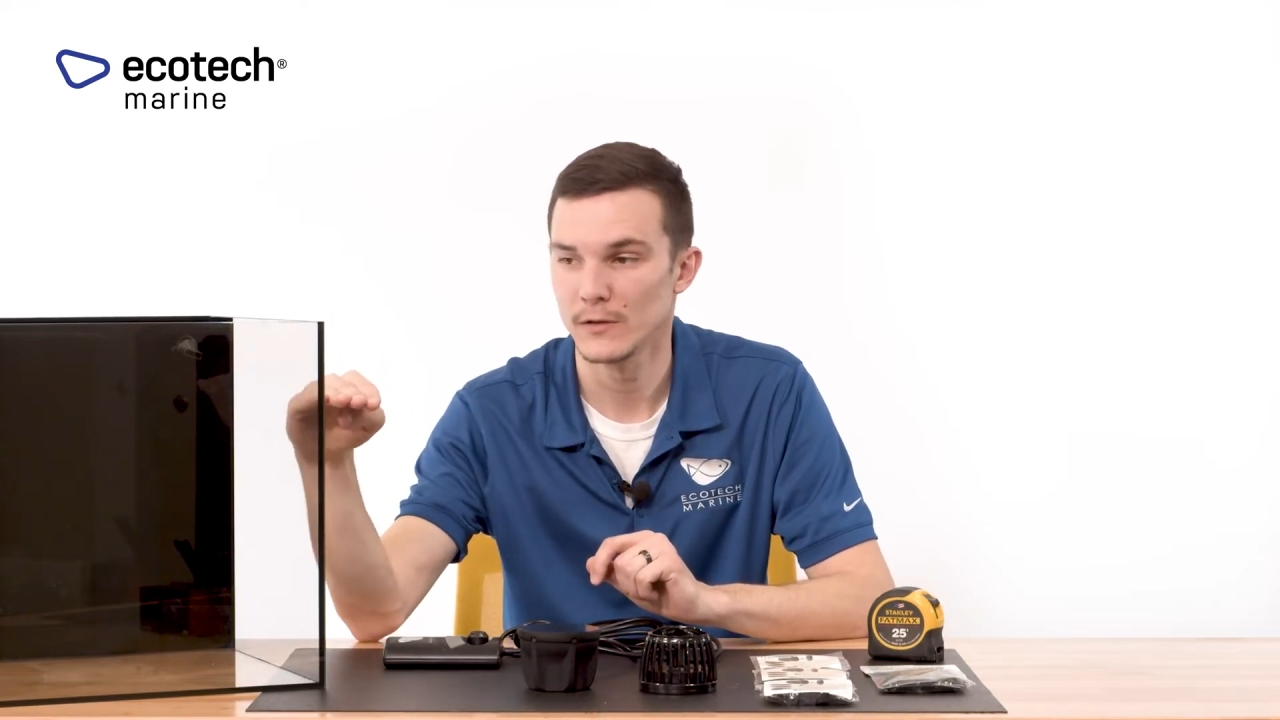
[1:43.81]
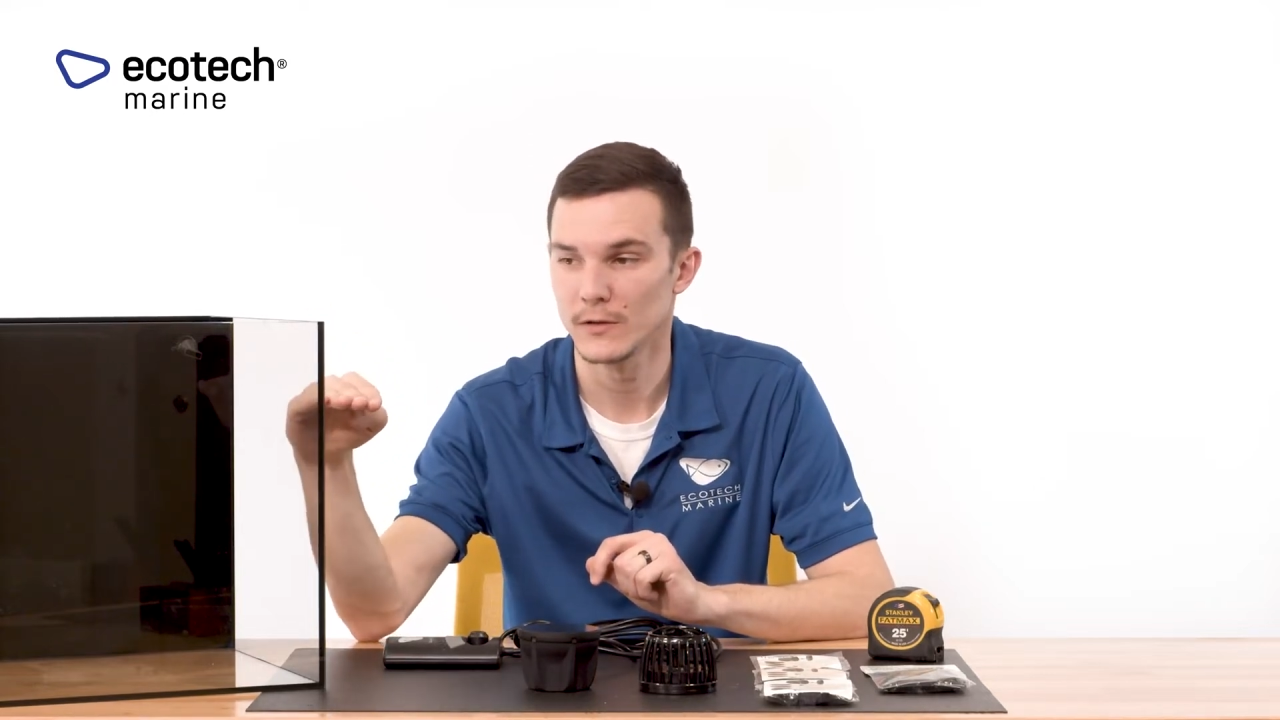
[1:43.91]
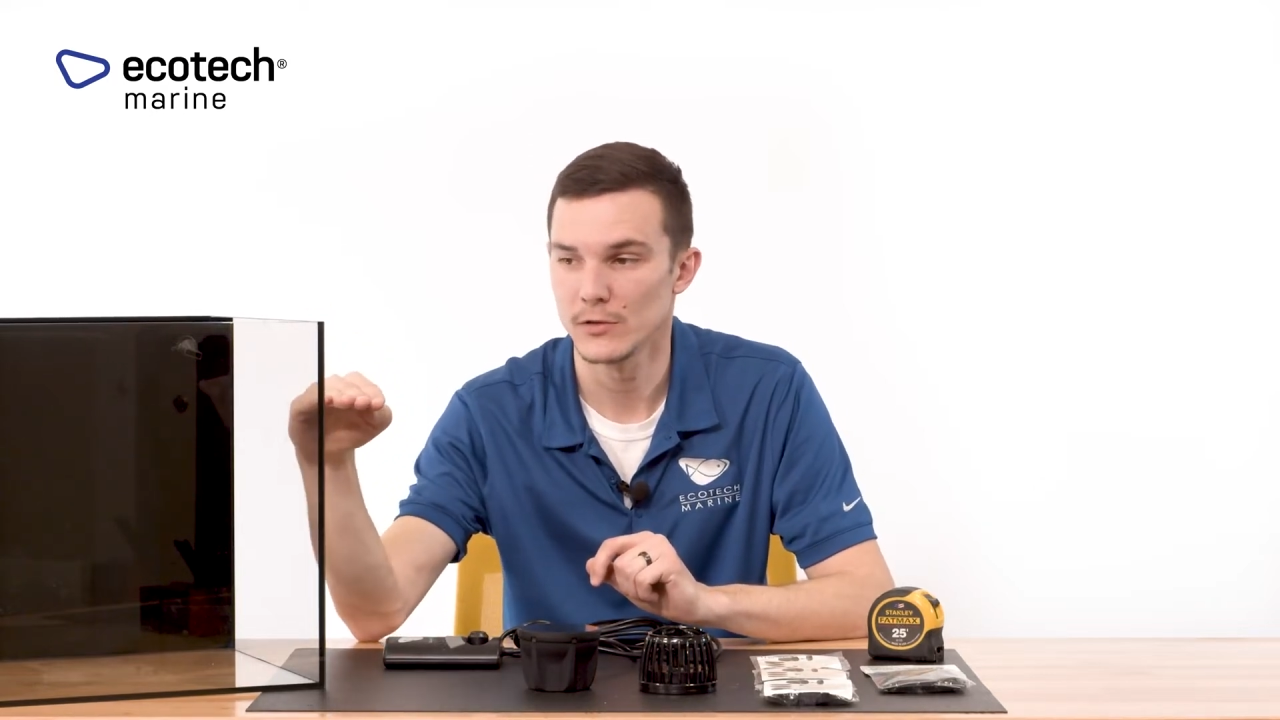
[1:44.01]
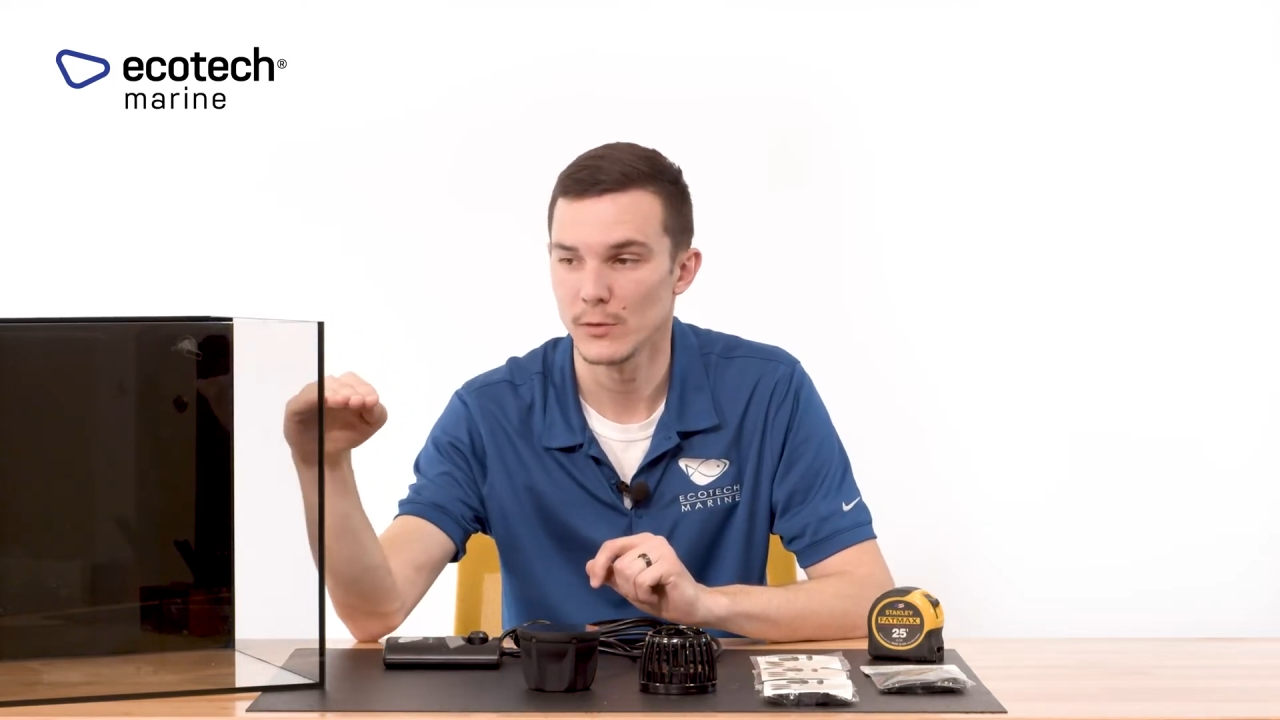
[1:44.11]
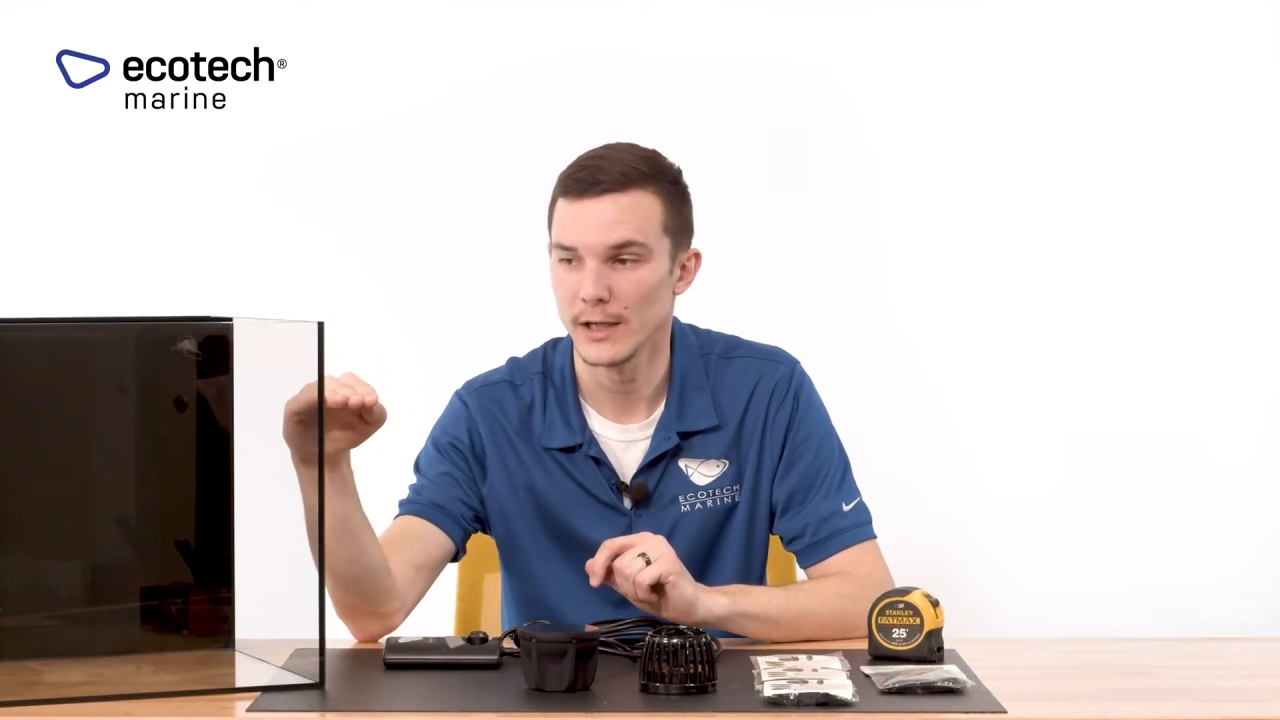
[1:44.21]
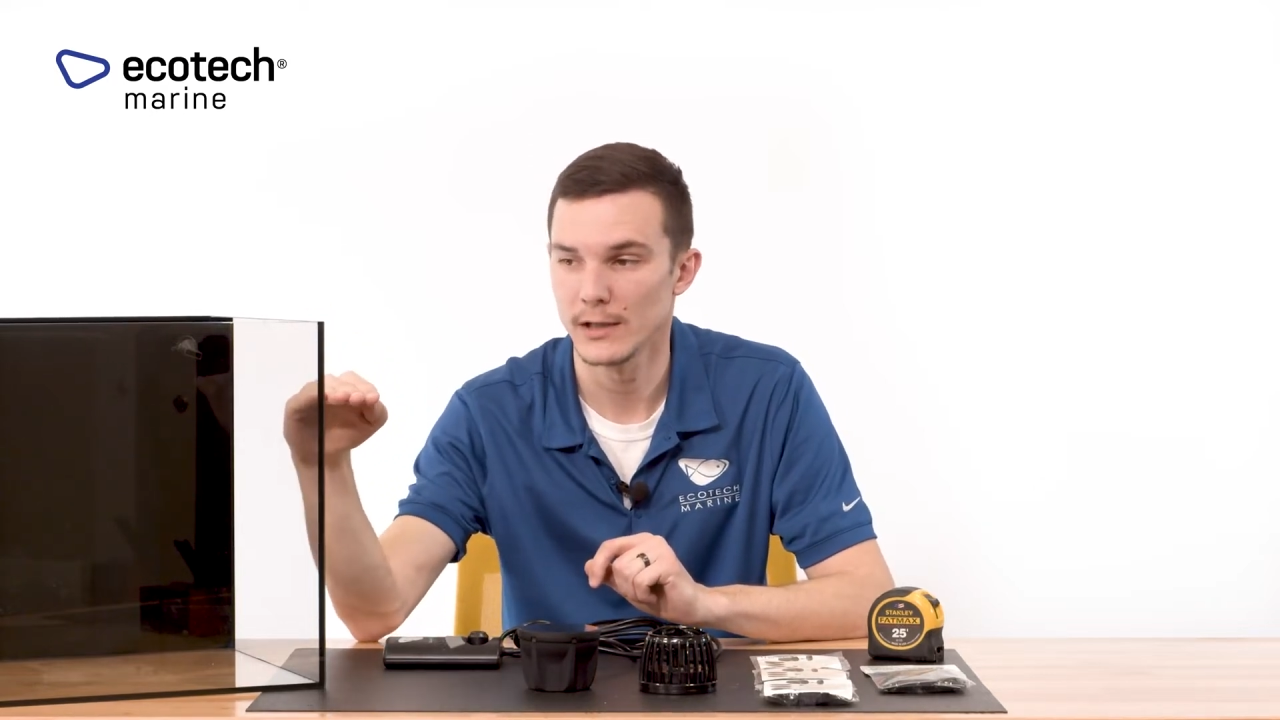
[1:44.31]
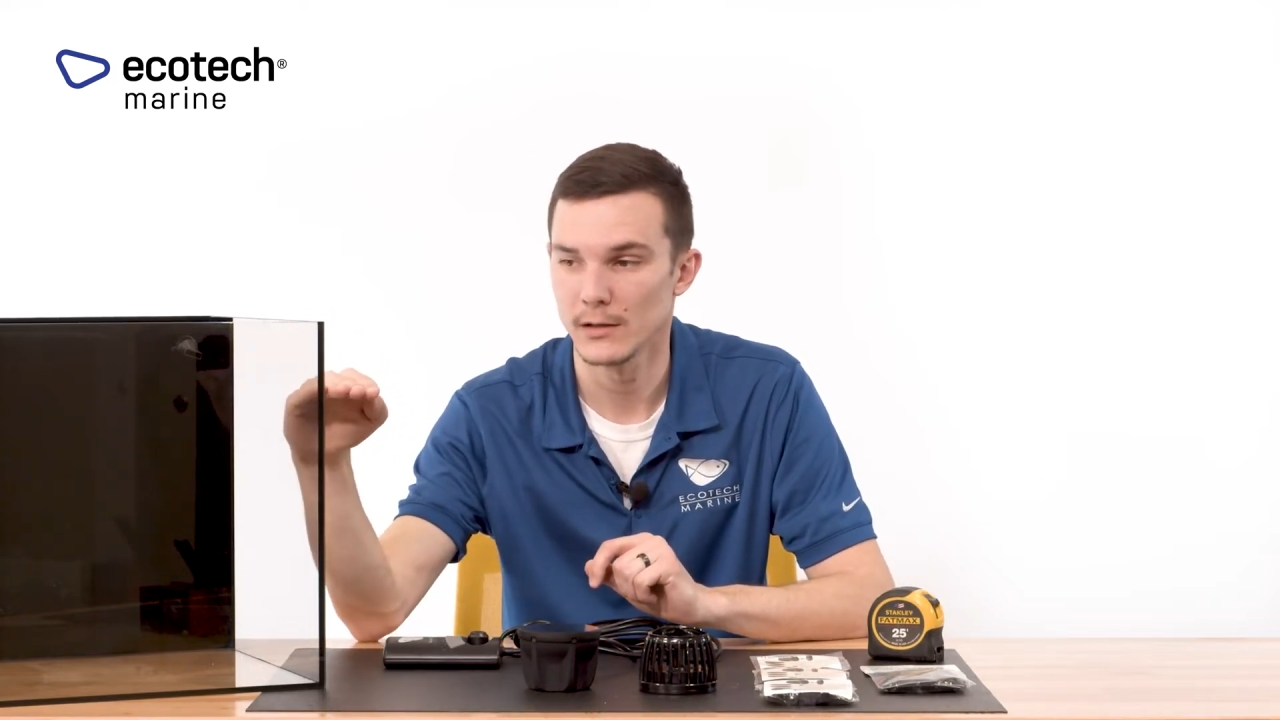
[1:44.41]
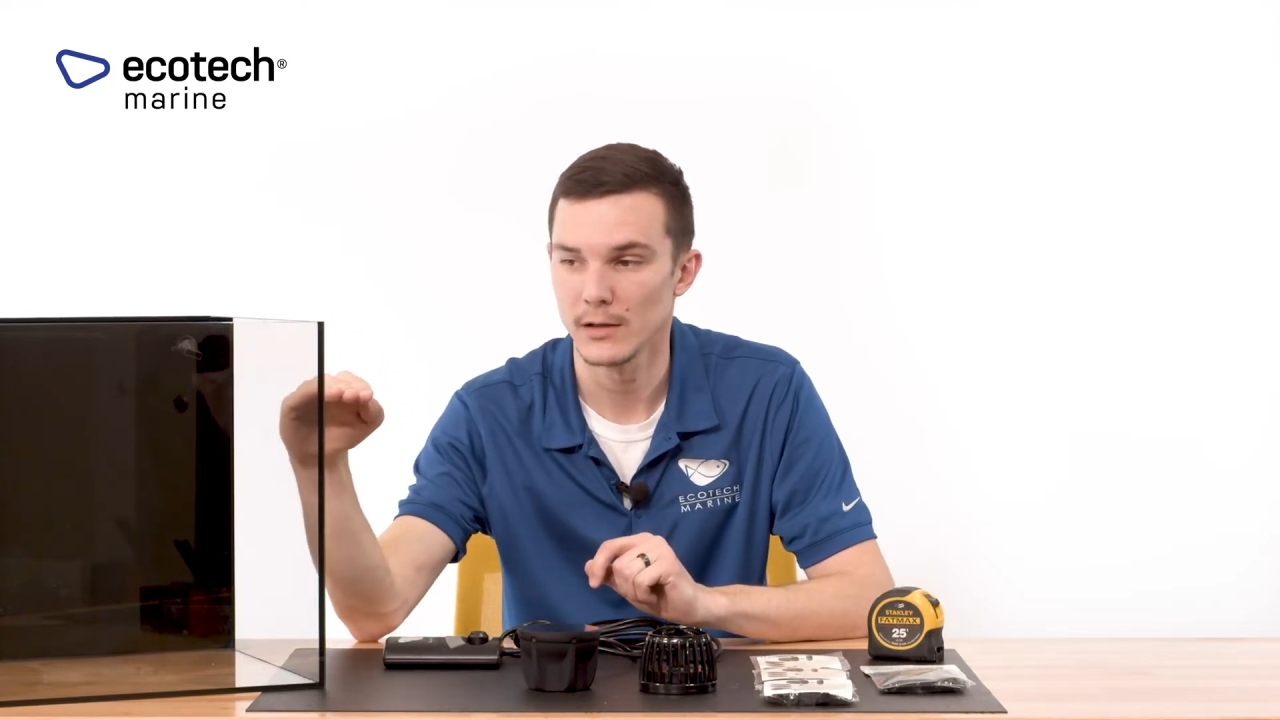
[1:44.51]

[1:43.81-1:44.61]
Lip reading: situated